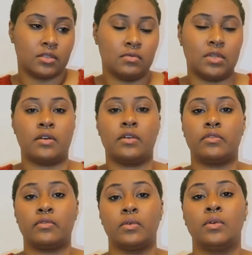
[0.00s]
tube down her
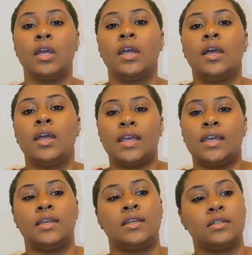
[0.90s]
throat,
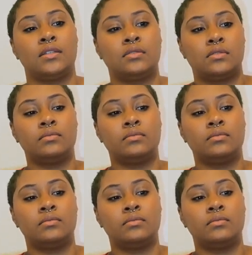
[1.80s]
and